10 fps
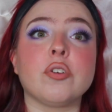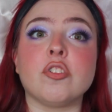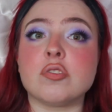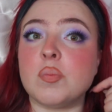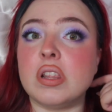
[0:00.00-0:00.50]

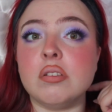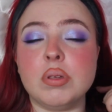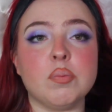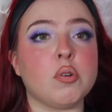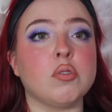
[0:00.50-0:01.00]
there's a million
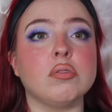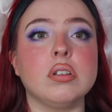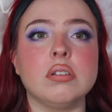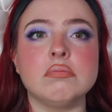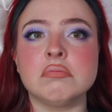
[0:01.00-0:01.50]
people.
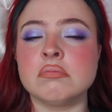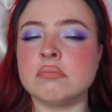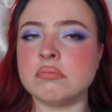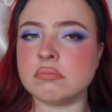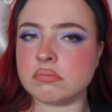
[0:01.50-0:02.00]

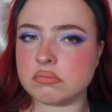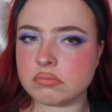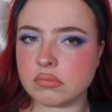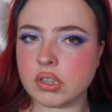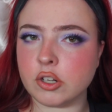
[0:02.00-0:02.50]

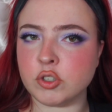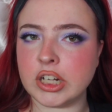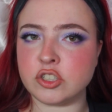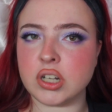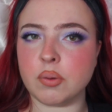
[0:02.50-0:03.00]
The train
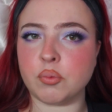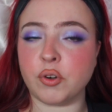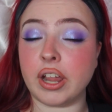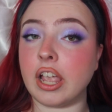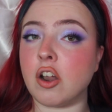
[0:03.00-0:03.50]
stop
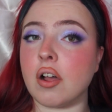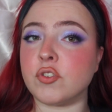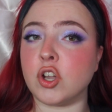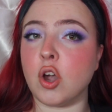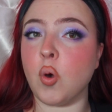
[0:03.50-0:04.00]
where I get off
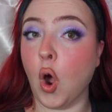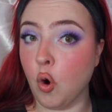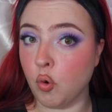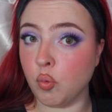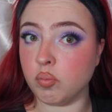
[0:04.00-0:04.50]
to go
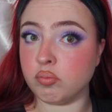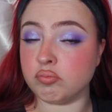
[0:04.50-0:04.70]
home